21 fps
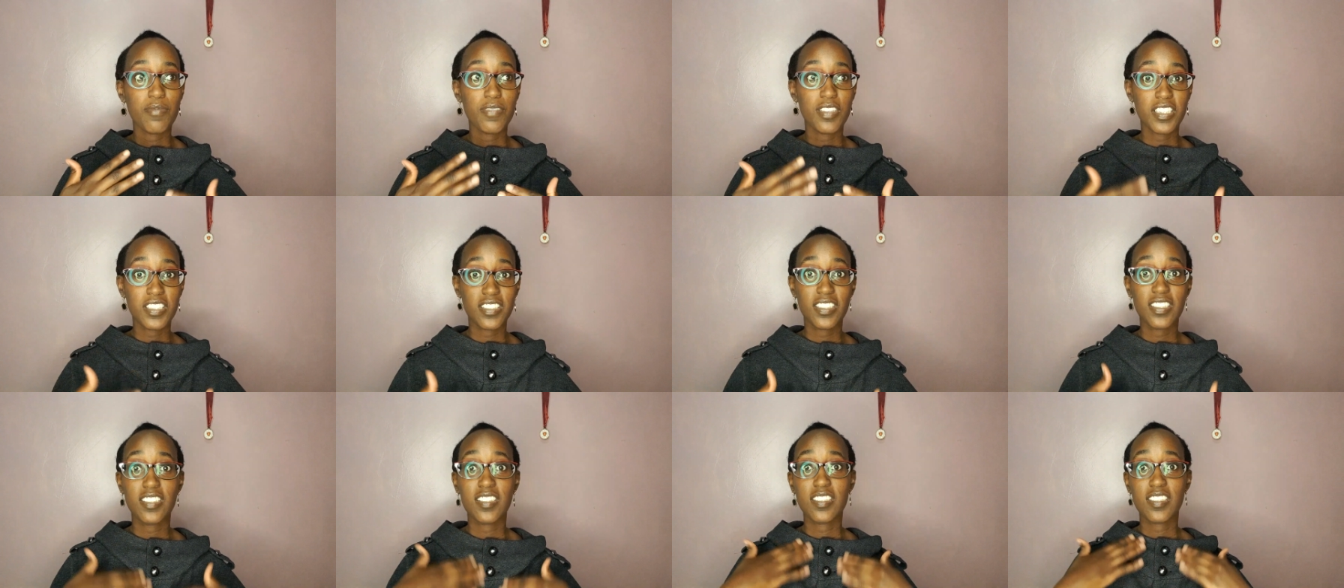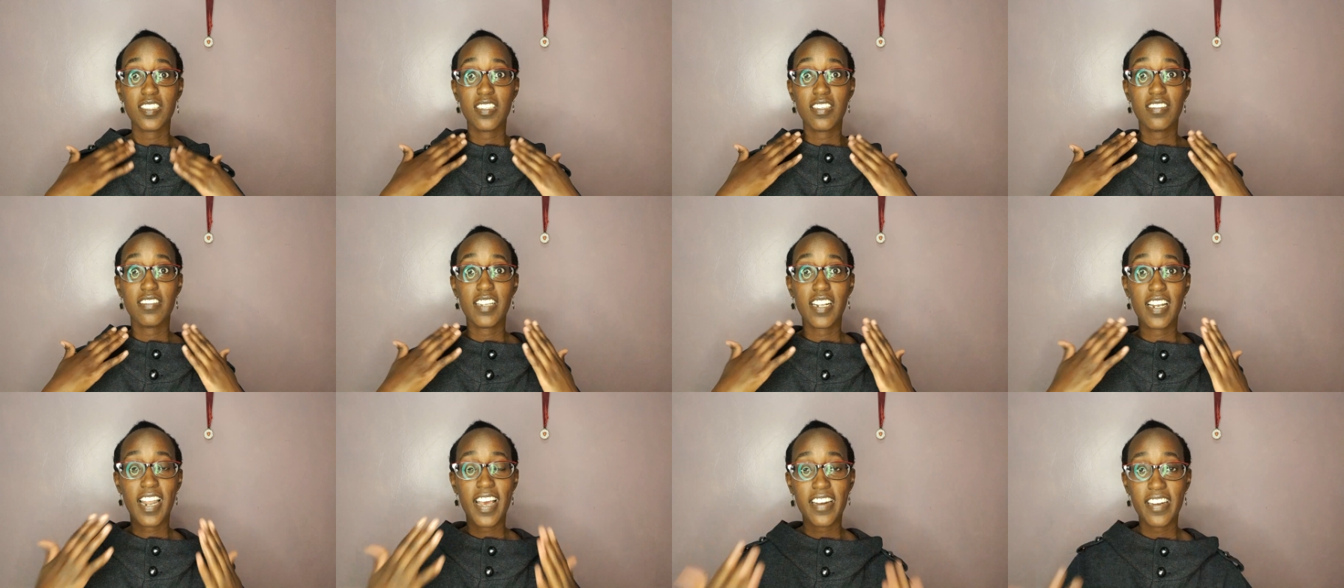this is
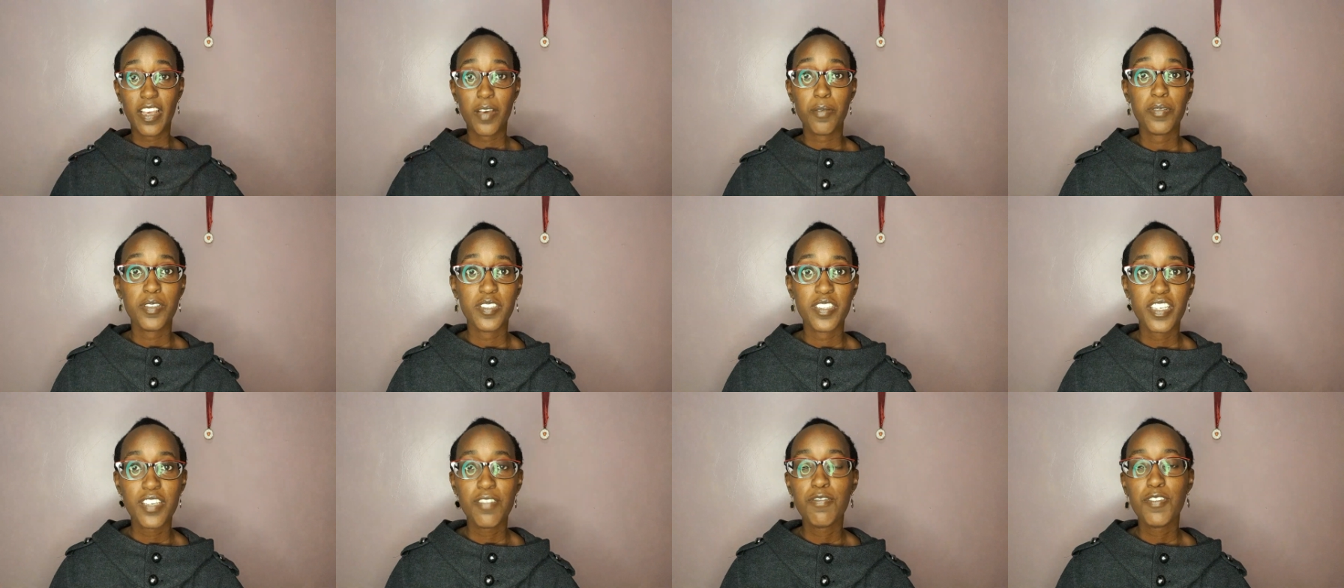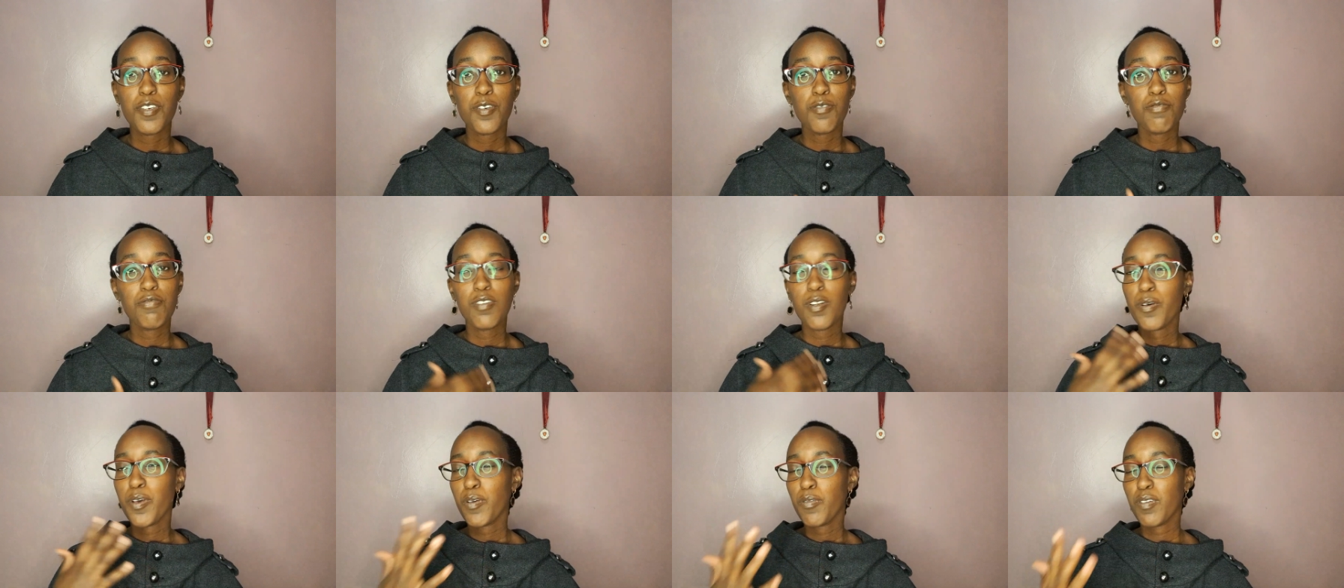the land I will give you,
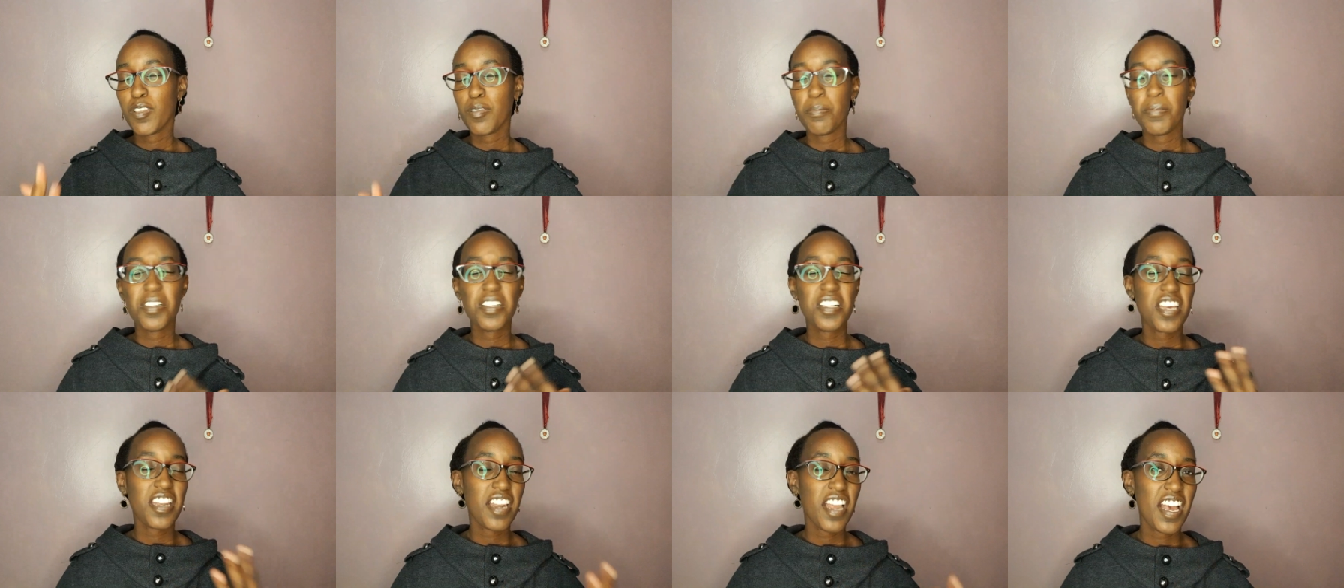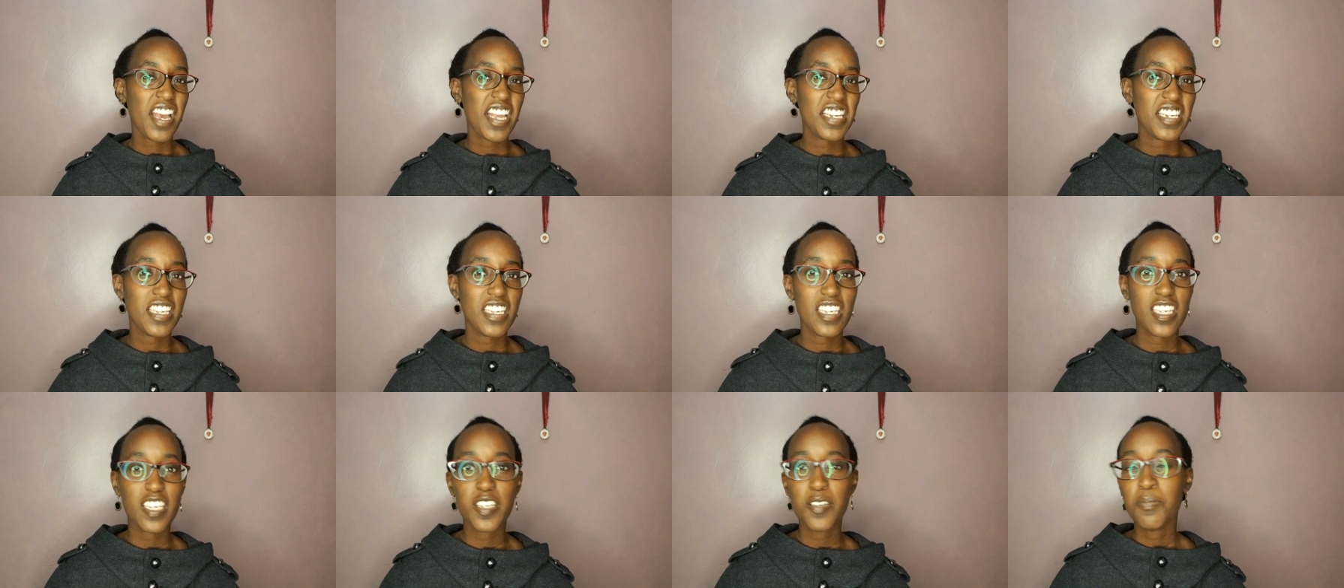flowing with milk and
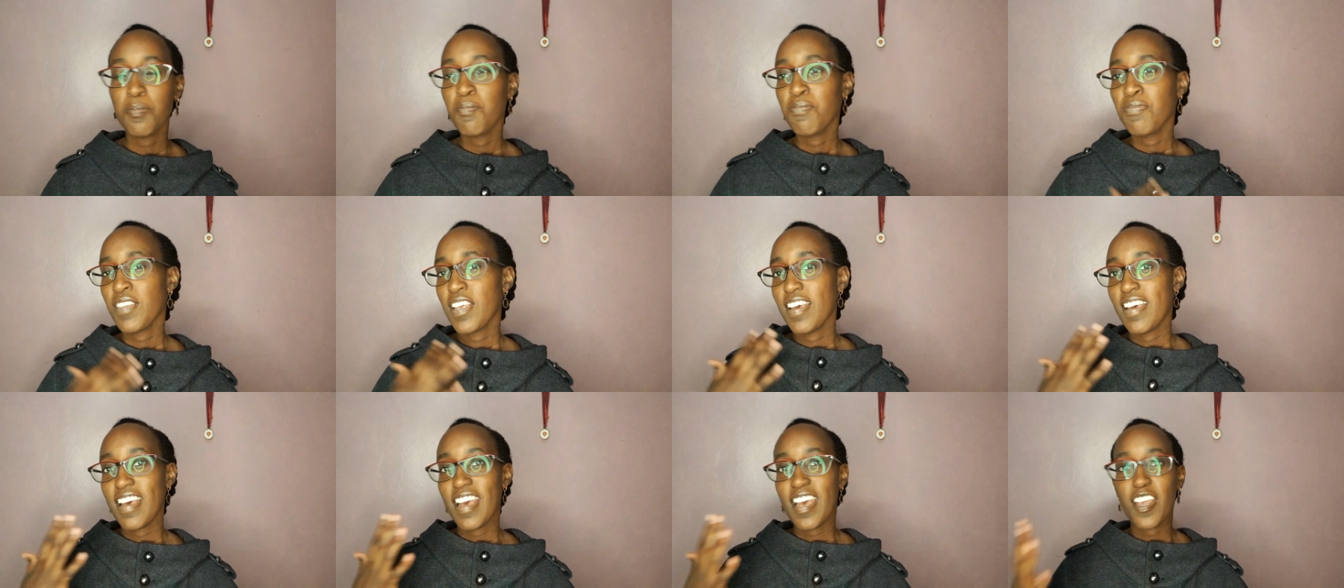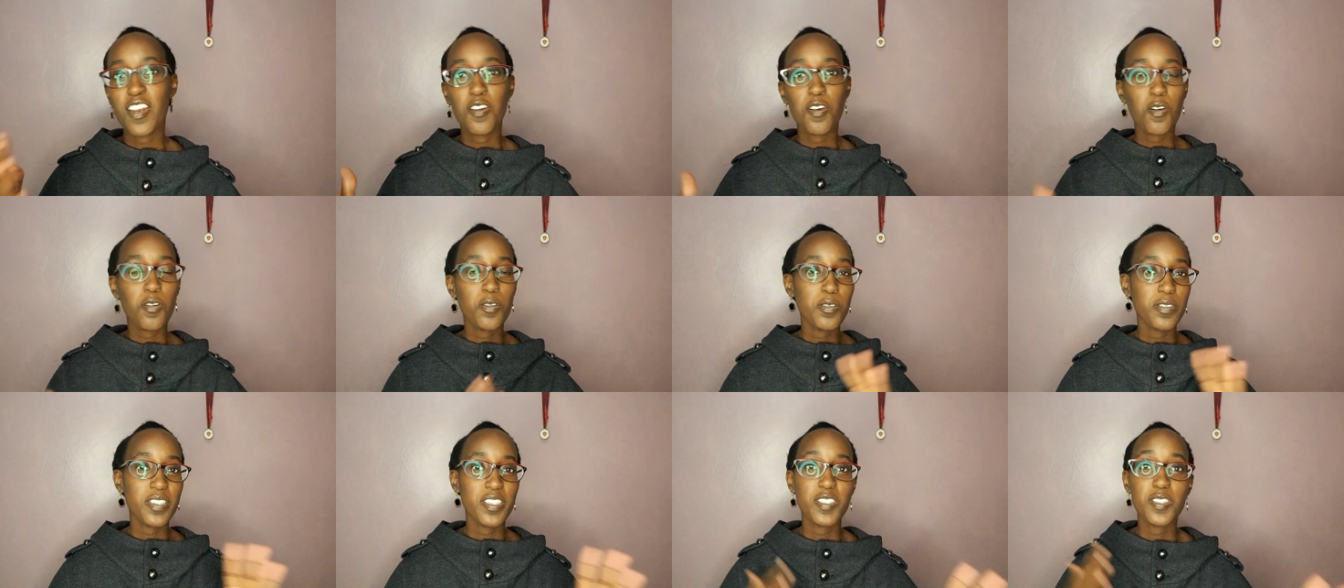honey and
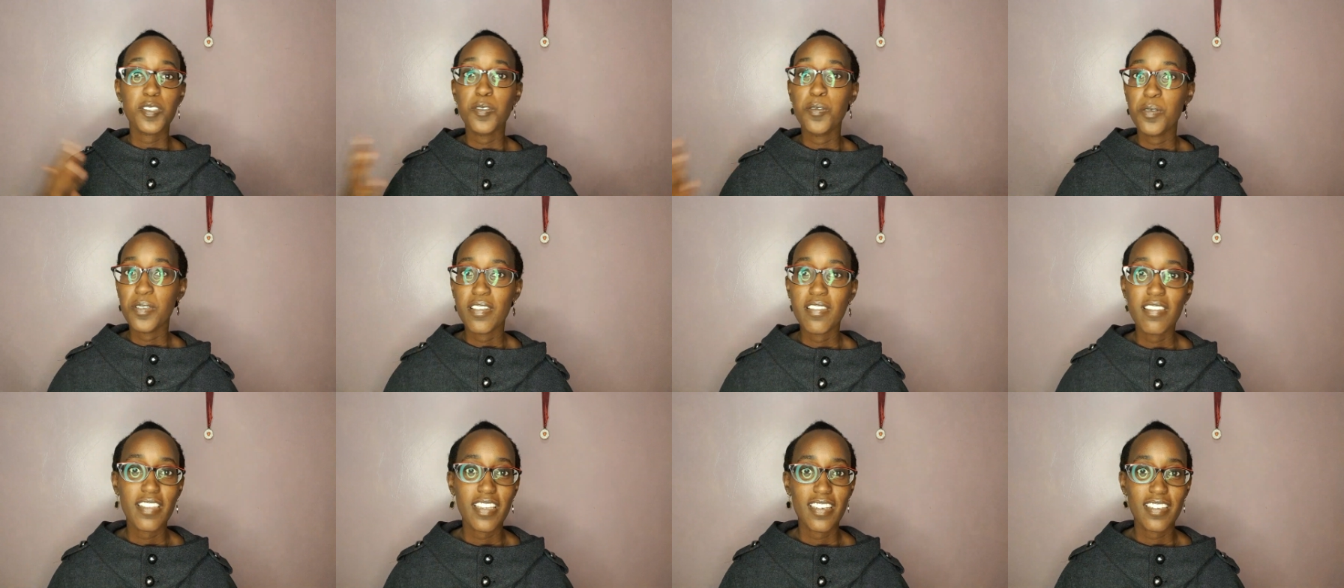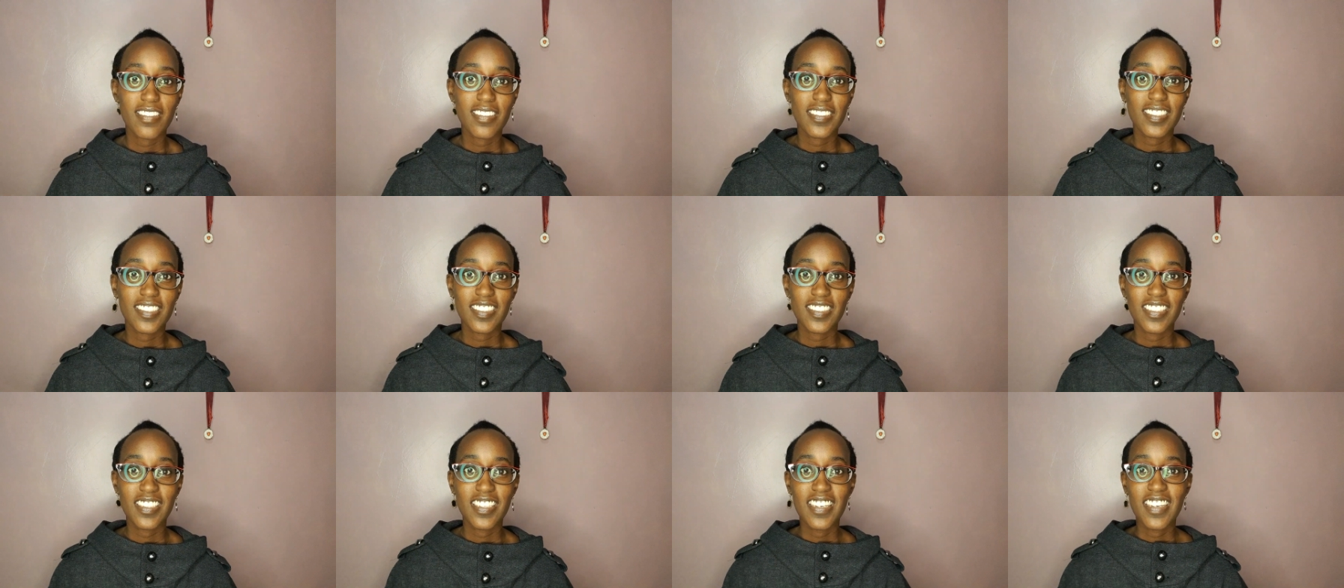all these good
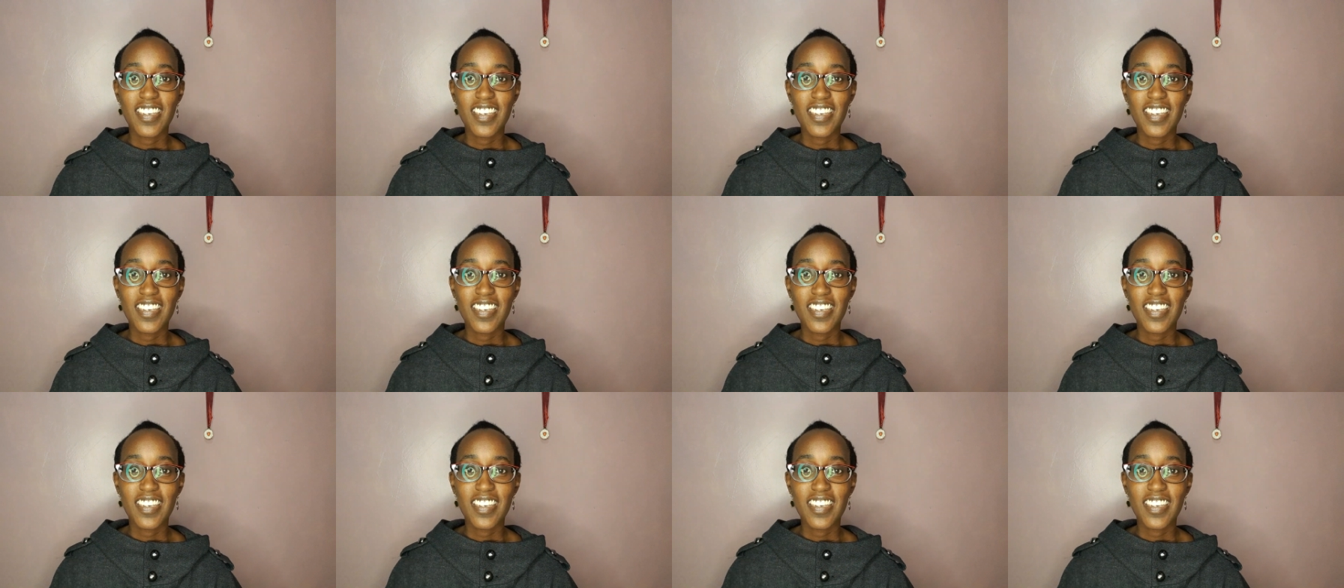things.